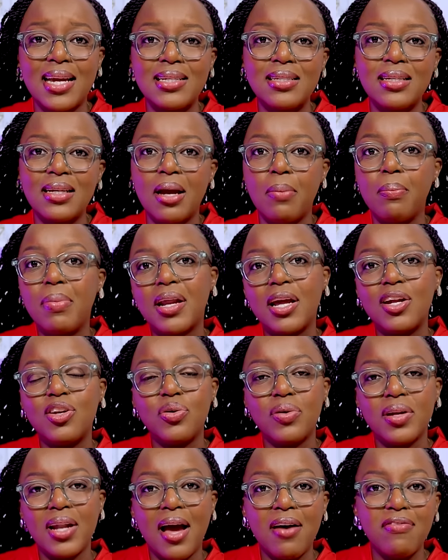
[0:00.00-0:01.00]
idea, but I
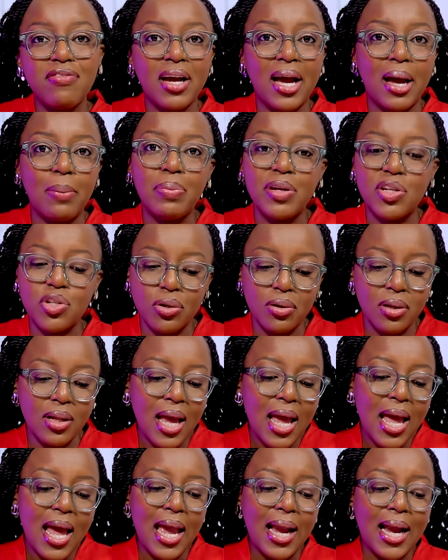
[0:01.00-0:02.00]
don't have capital.
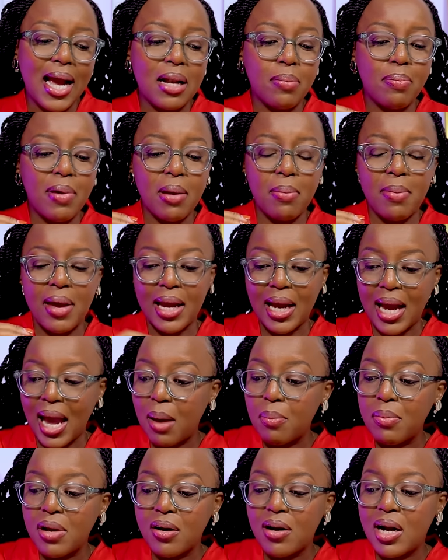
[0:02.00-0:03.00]
I can't buy my
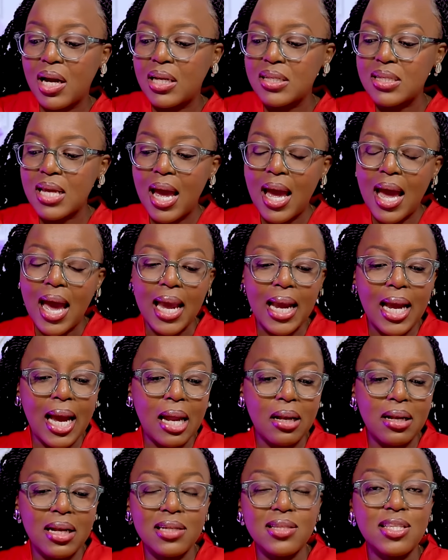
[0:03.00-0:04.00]
cameras. I
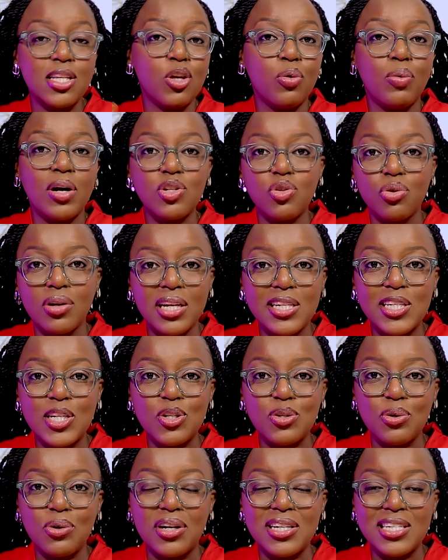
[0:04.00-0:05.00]
can, let's say you want to get
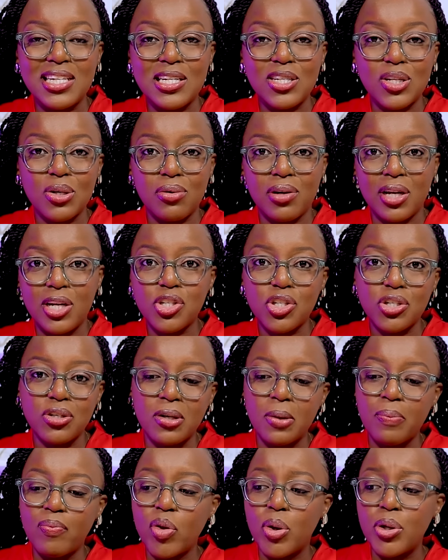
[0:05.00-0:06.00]
into content
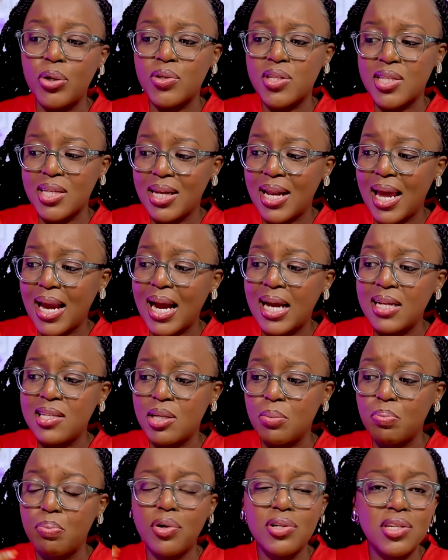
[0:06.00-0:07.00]
creation, or you're saying I
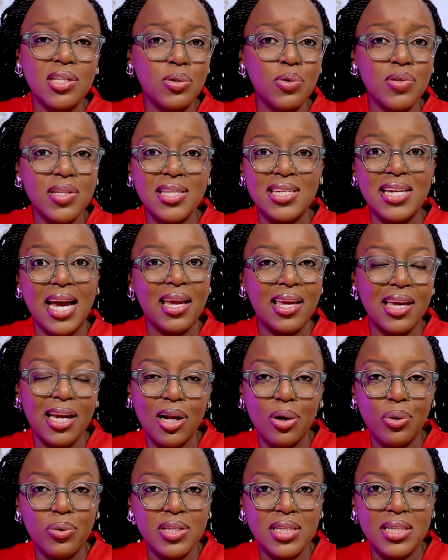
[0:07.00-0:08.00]
can't import those tacky
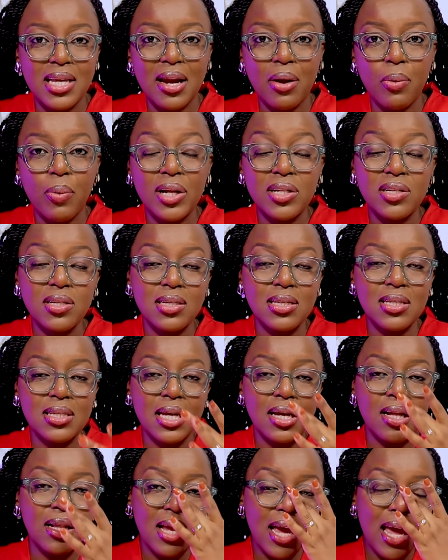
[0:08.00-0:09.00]
clothes that I want to
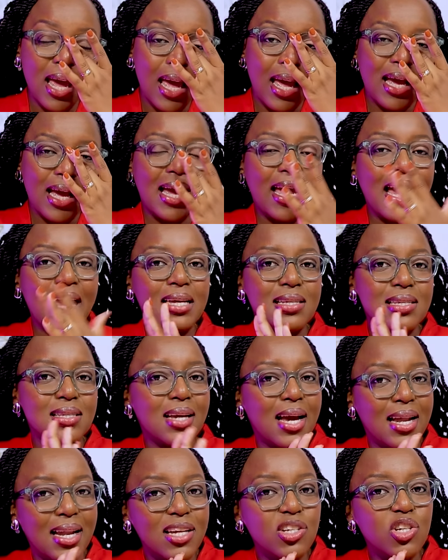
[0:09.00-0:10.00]
sell. Guys,
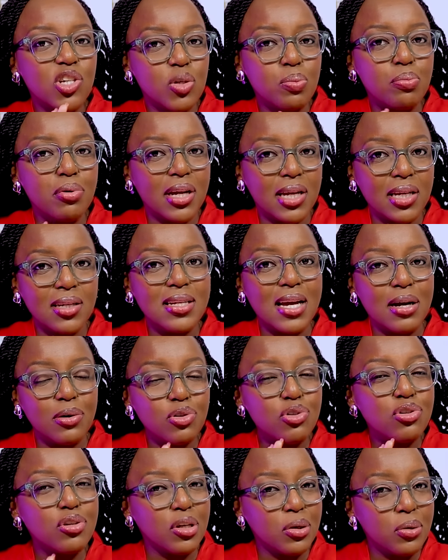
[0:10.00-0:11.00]
can I just break it
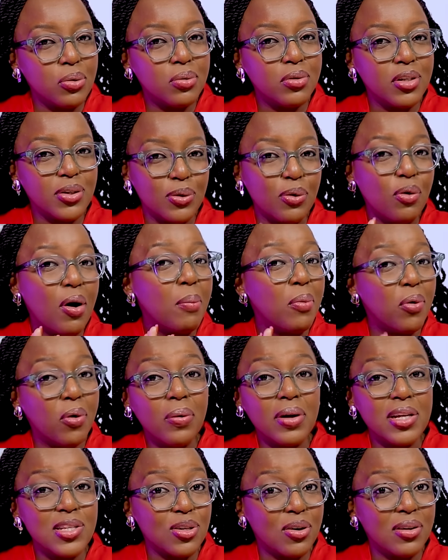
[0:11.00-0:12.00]
down to you? You know, I'm
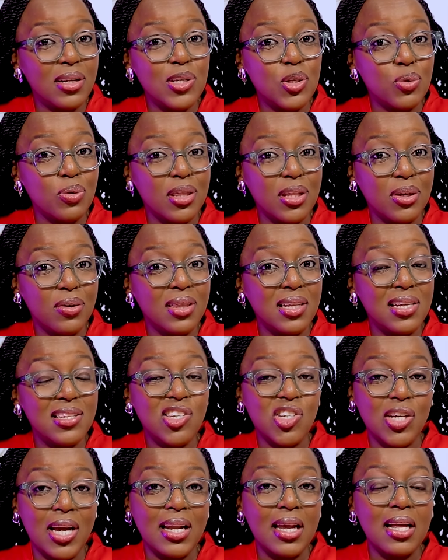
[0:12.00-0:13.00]
always honest with you on
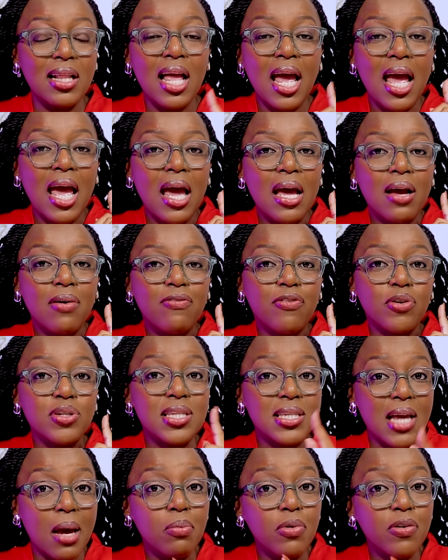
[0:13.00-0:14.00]
this channel. For
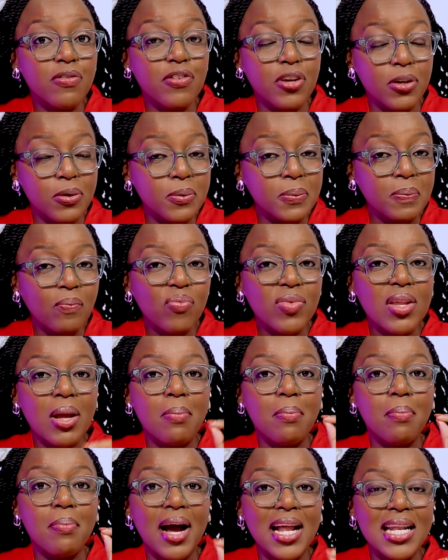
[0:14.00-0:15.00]
some of you,
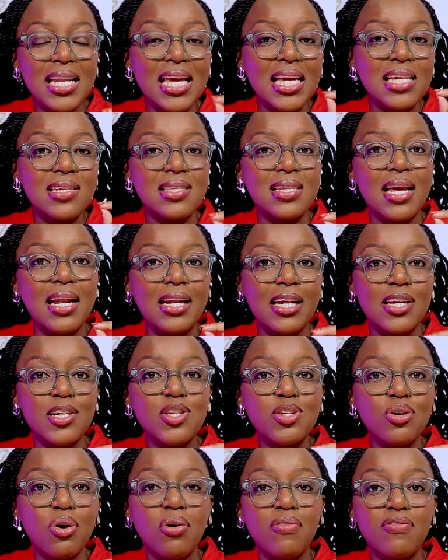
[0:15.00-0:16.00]
money is the
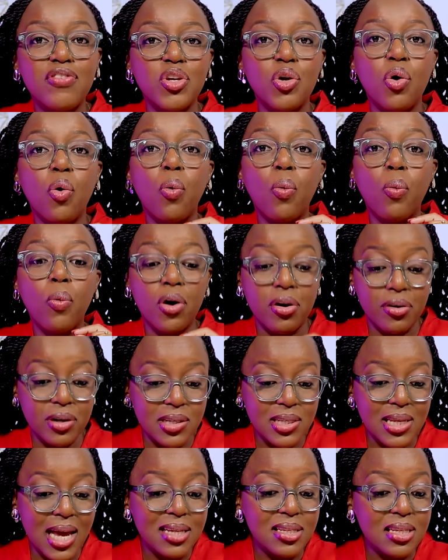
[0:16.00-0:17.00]
least of your
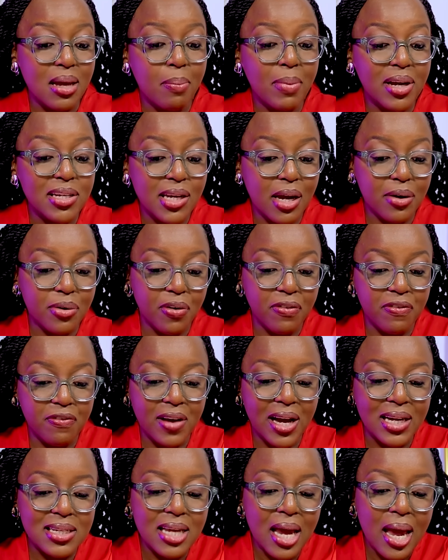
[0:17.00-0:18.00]
worries. As a matter of
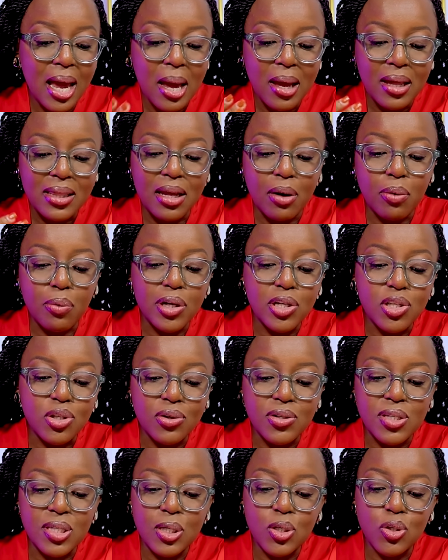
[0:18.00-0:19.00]
fact, the
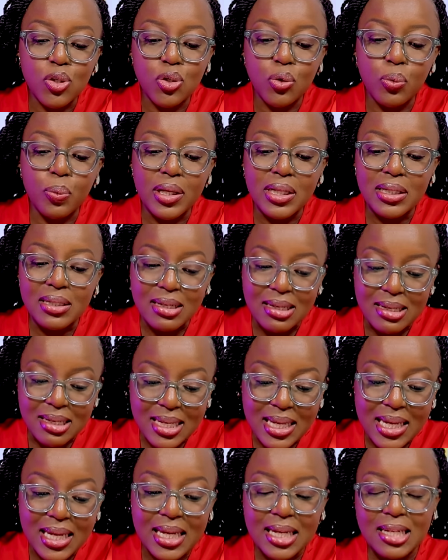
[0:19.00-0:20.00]
resources you will
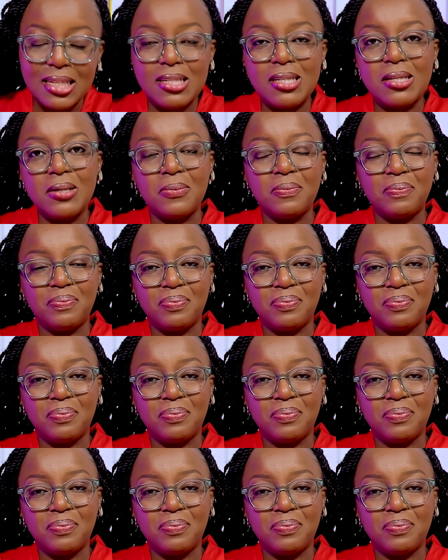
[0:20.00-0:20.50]
need